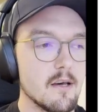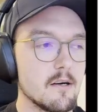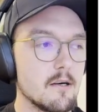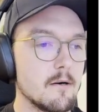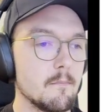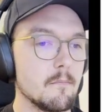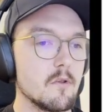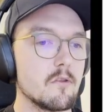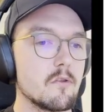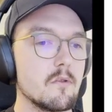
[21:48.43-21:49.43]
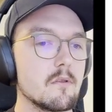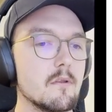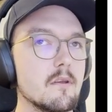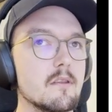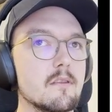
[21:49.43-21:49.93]

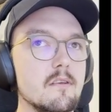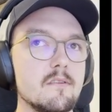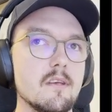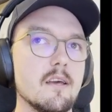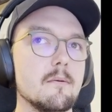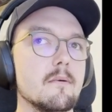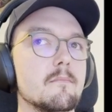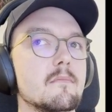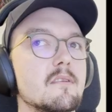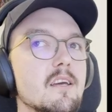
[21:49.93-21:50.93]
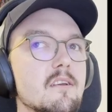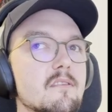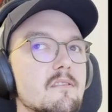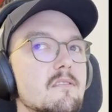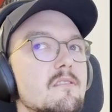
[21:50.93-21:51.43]
TCA
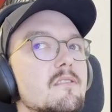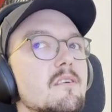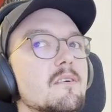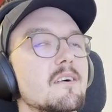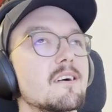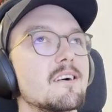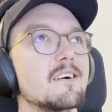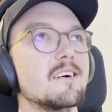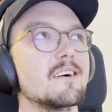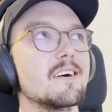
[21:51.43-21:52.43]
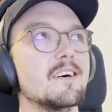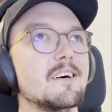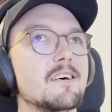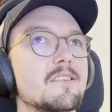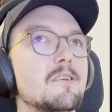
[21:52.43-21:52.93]
takes
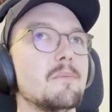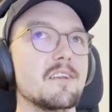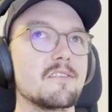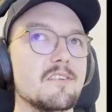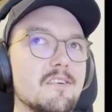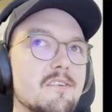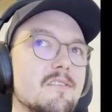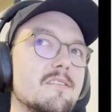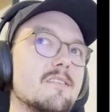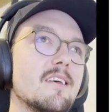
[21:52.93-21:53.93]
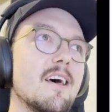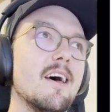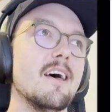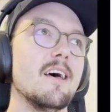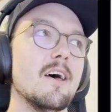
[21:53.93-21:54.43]
dependencies,
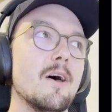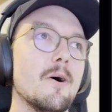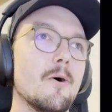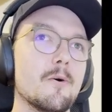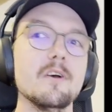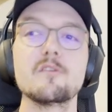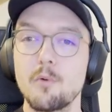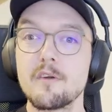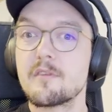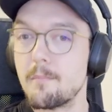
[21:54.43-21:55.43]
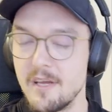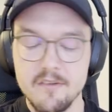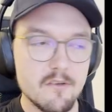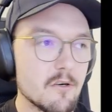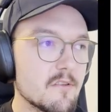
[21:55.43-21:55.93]
or it's one of the
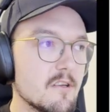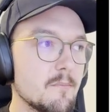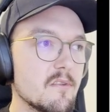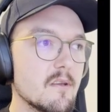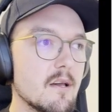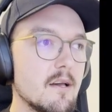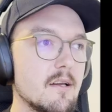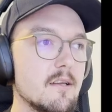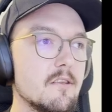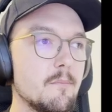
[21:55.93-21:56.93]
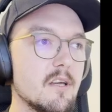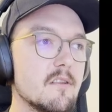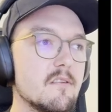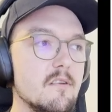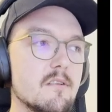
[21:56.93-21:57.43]
base concepts, and
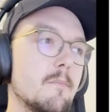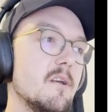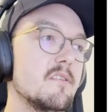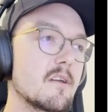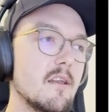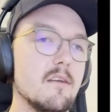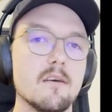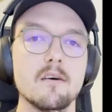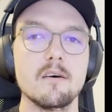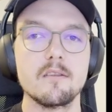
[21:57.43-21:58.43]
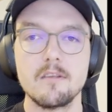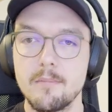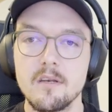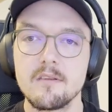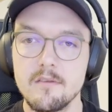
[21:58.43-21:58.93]
dependencies are basically a
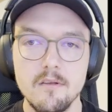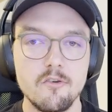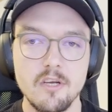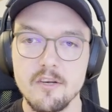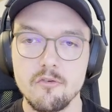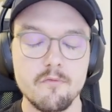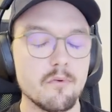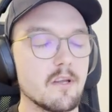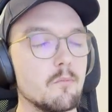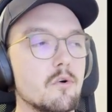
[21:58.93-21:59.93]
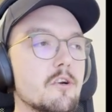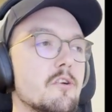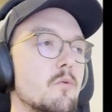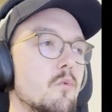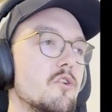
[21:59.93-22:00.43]
dependency injection
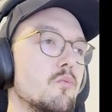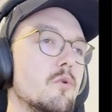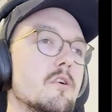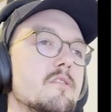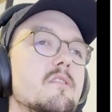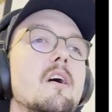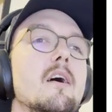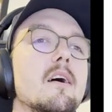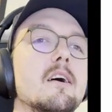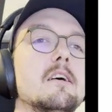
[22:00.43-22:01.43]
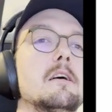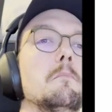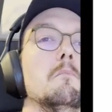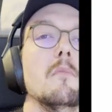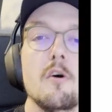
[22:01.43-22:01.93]
framework, which was
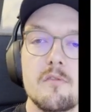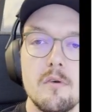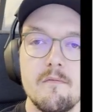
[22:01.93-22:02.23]
also